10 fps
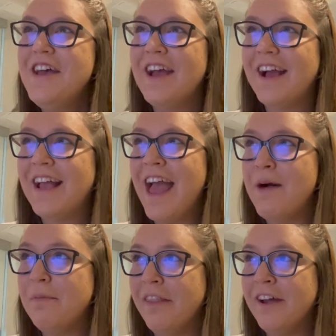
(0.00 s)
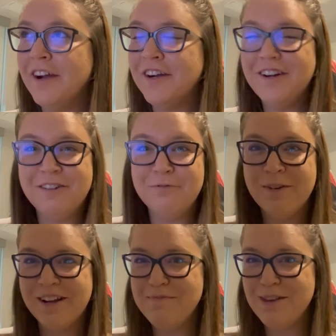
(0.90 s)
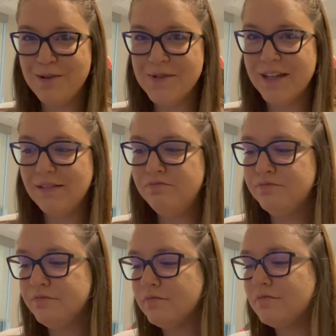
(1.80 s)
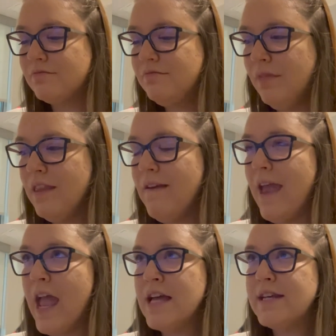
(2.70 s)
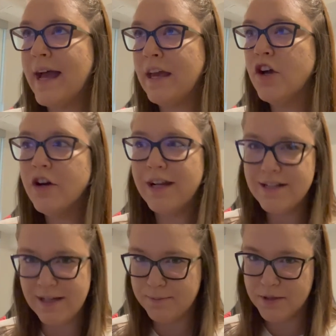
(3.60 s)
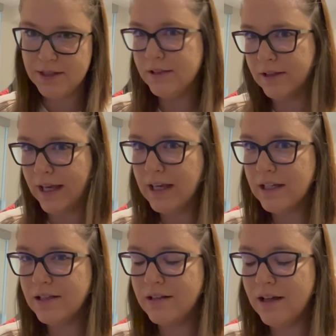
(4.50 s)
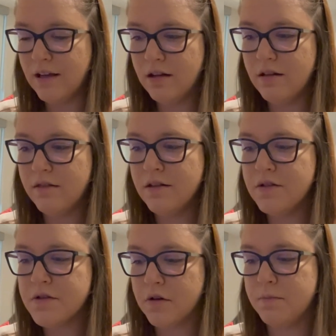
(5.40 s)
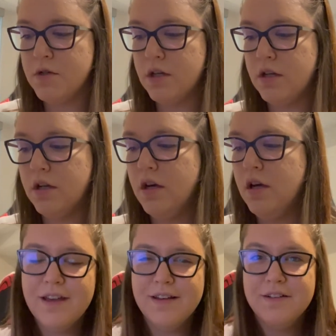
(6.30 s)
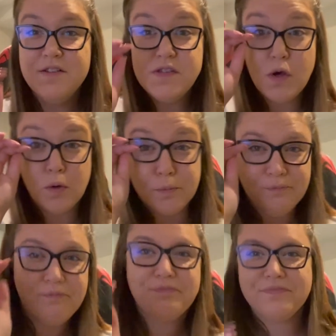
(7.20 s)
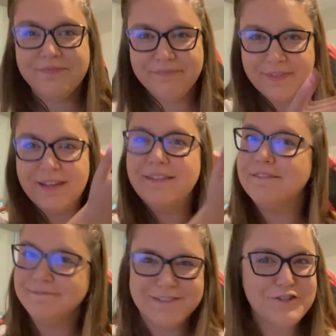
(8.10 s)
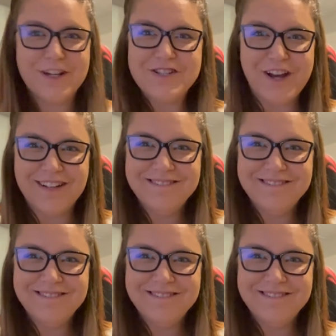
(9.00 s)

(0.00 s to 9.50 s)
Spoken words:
cap there of what I'm using, and I can create a template and link it in the description. So screenshot